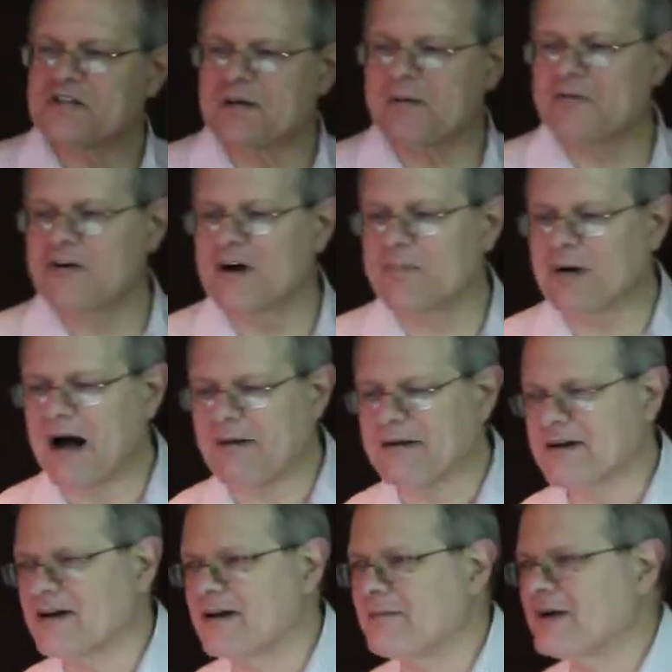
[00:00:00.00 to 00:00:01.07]
some of you here are probably
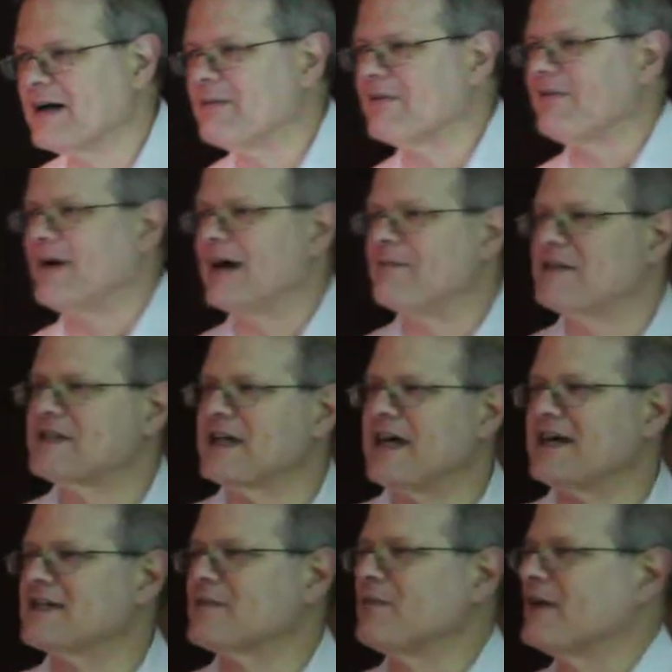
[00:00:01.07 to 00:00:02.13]
going to be able to find
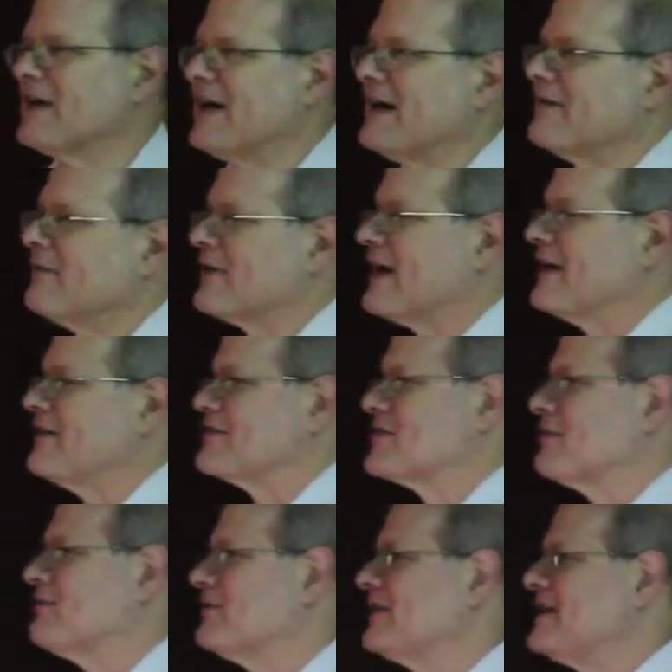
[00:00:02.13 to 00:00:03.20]
mistakes in what I, what I do. So
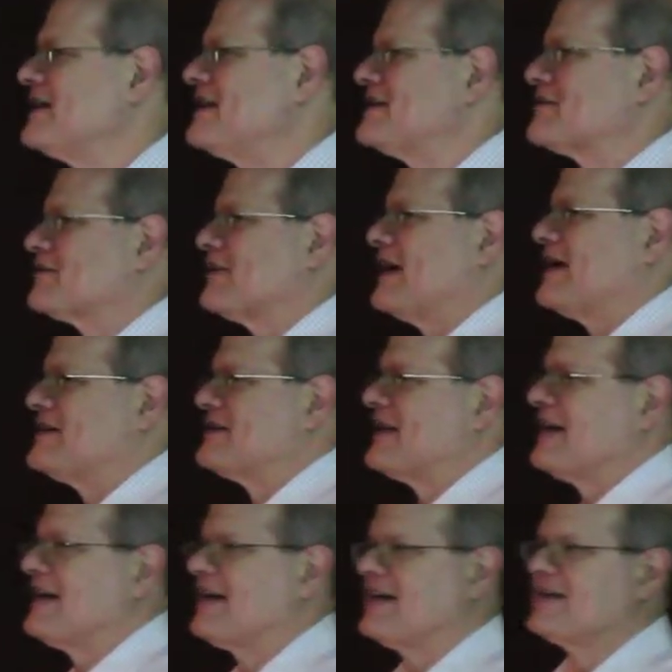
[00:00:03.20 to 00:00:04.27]
please raise
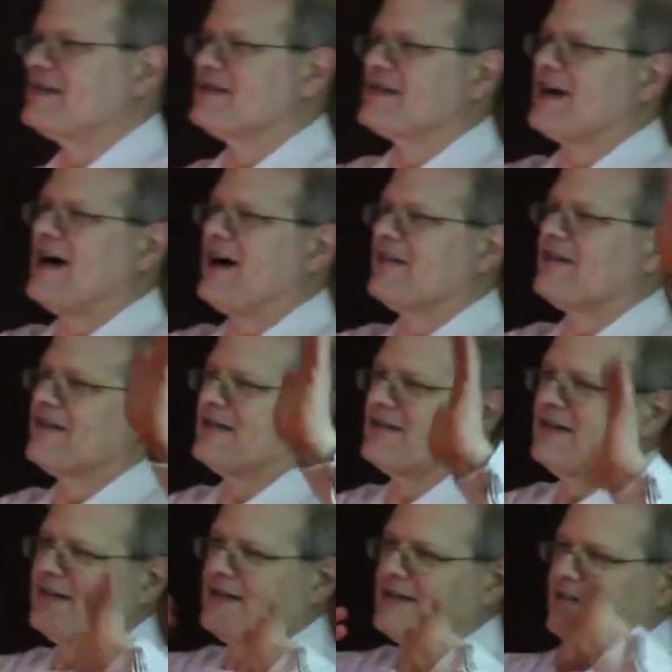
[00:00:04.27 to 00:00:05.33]
hands, holler,
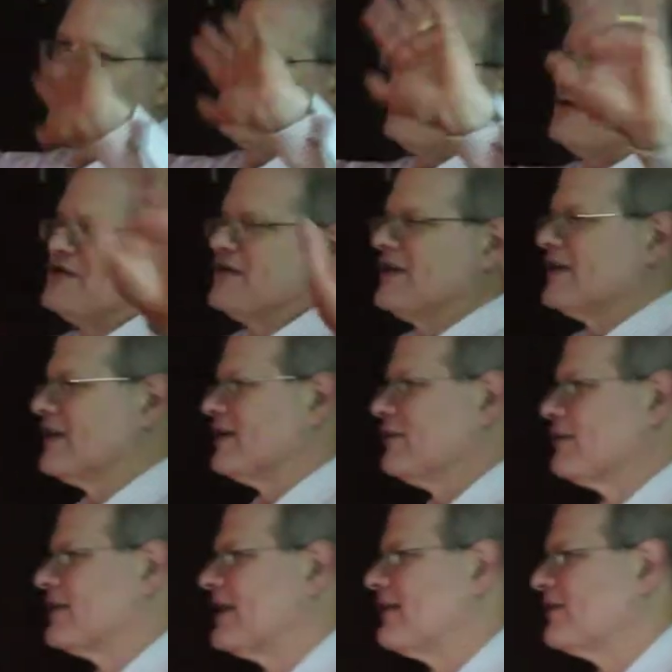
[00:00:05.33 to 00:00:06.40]
jeer,
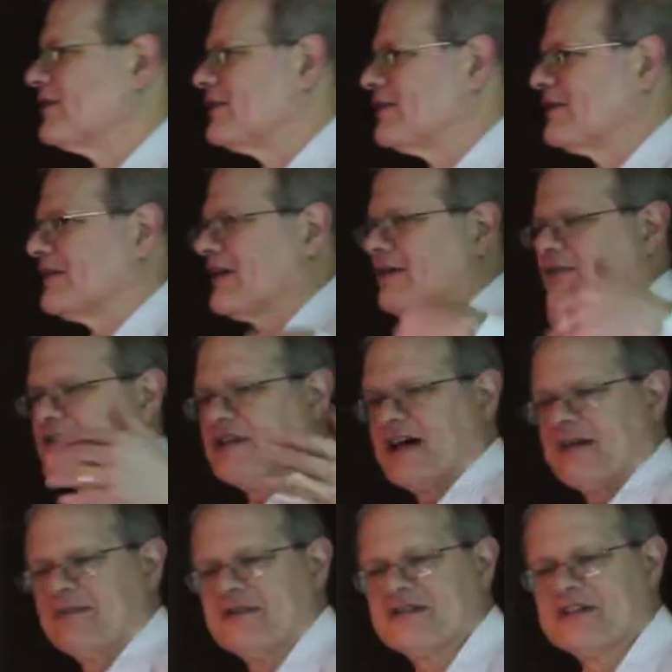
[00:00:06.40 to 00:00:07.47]
whatever, every
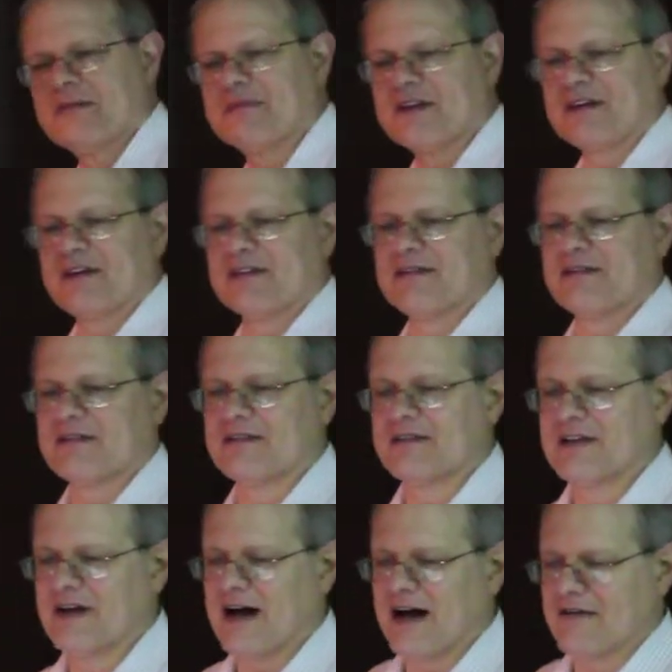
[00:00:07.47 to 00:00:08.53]
time there's something
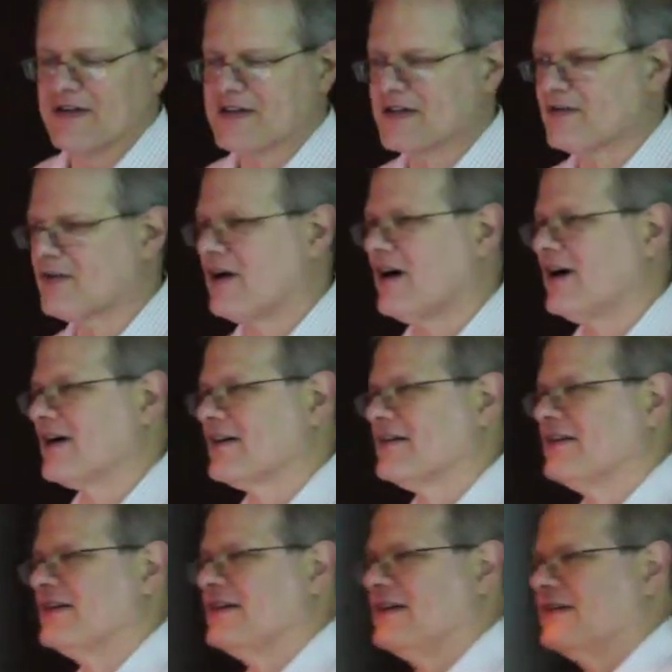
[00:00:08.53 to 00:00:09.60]
obviously wrong in,
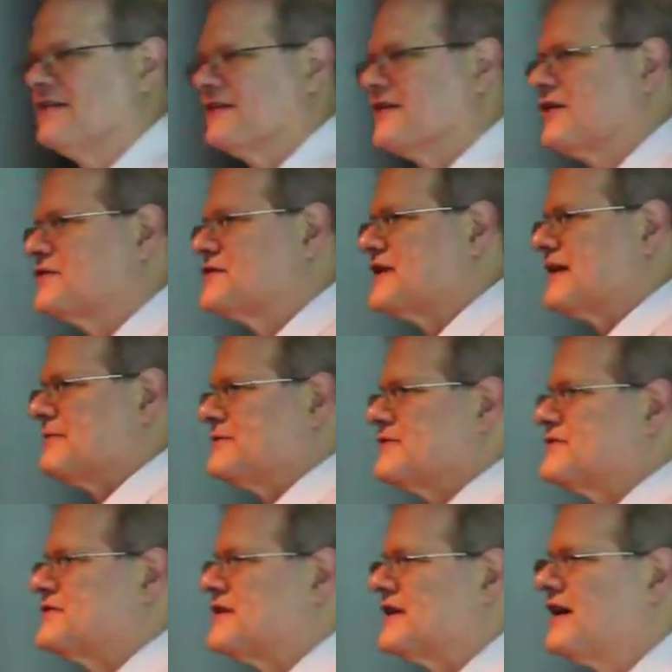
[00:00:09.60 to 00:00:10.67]
in any of the code samples
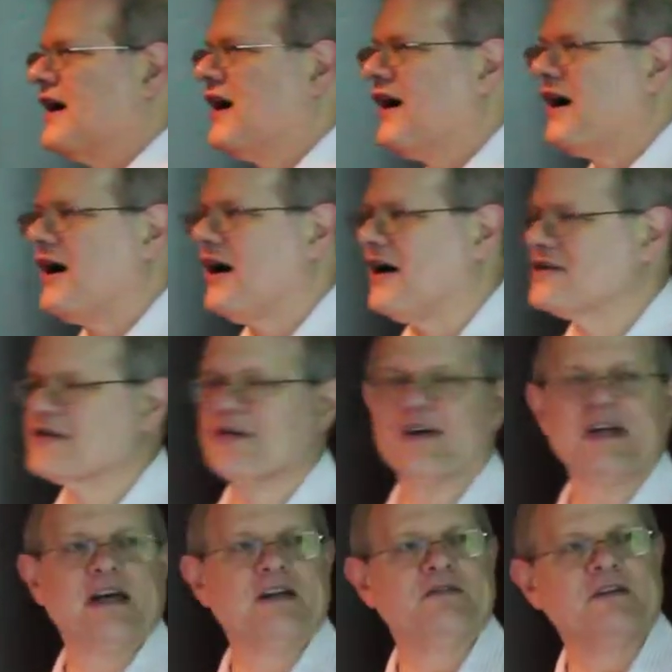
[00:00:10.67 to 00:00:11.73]
you see. Mm-hmm. Also,
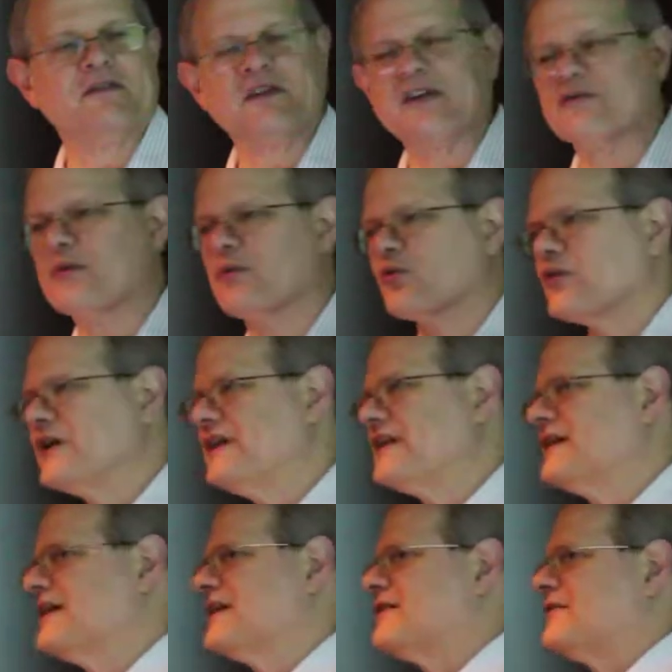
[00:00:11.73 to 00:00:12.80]
again, if you, have trouble
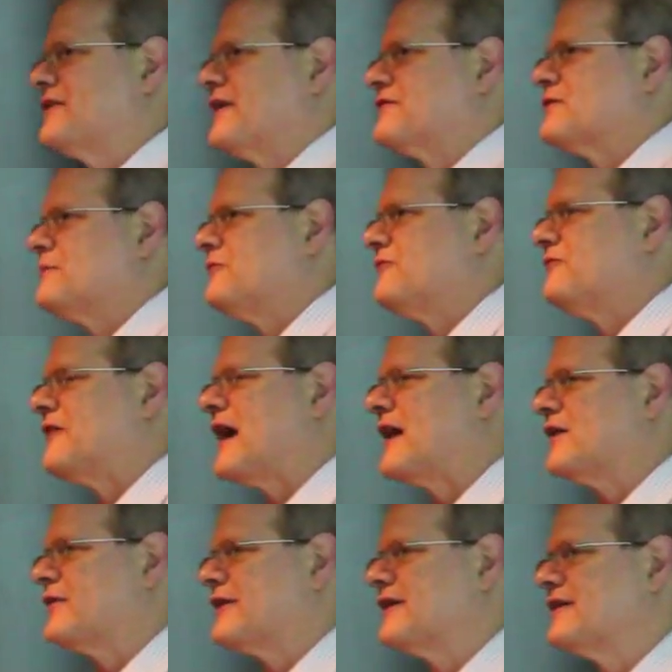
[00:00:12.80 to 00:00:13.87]
reading it or if you have trouble
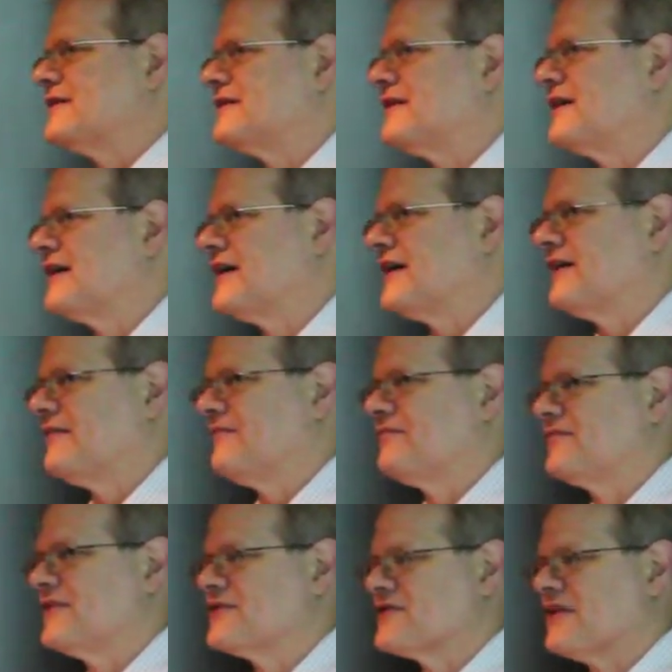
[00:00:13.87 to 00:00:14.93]
following it, um,
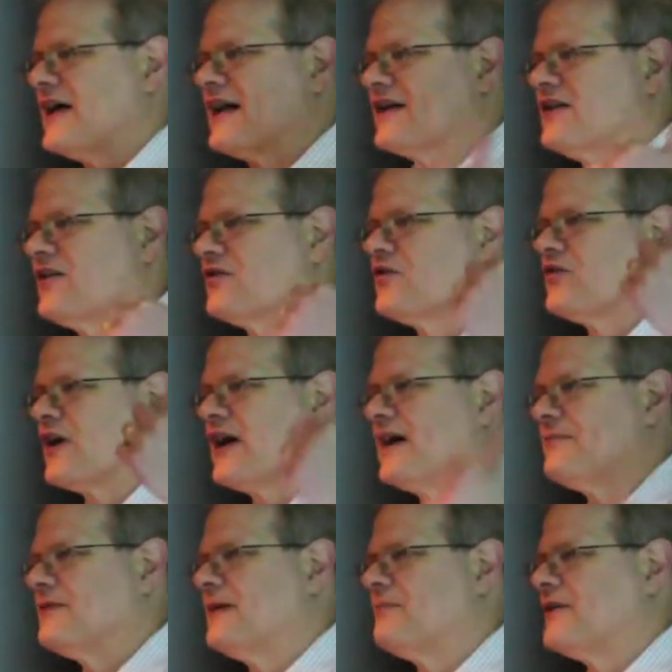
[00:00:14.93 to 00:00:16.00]
there's a lot of code
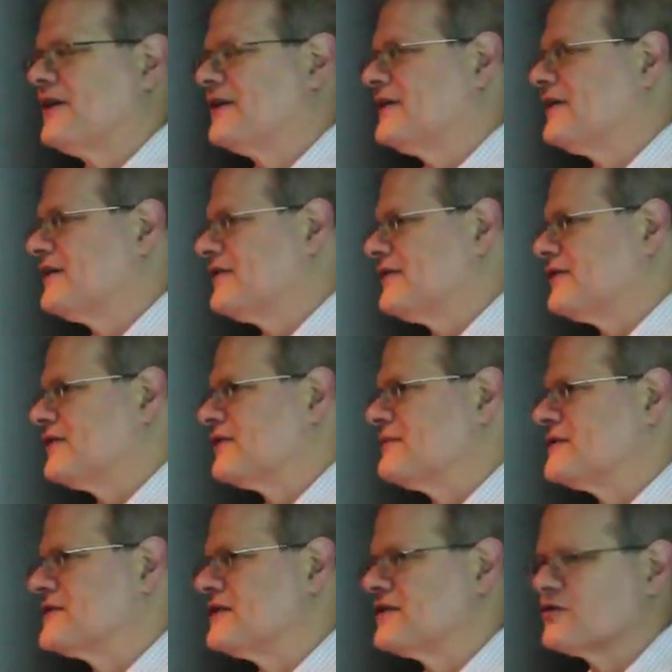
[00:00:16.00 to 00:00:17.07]
crammed up on here that you're going
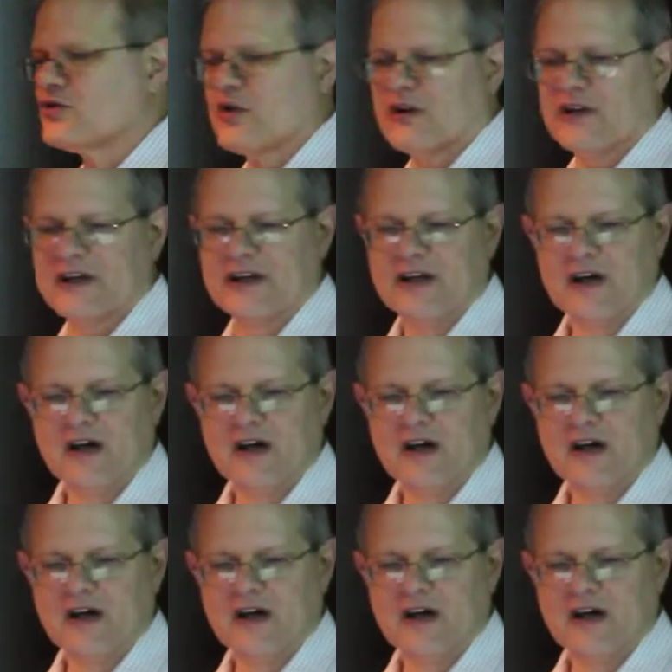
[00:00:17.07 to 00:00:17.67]
to be seeing shortly.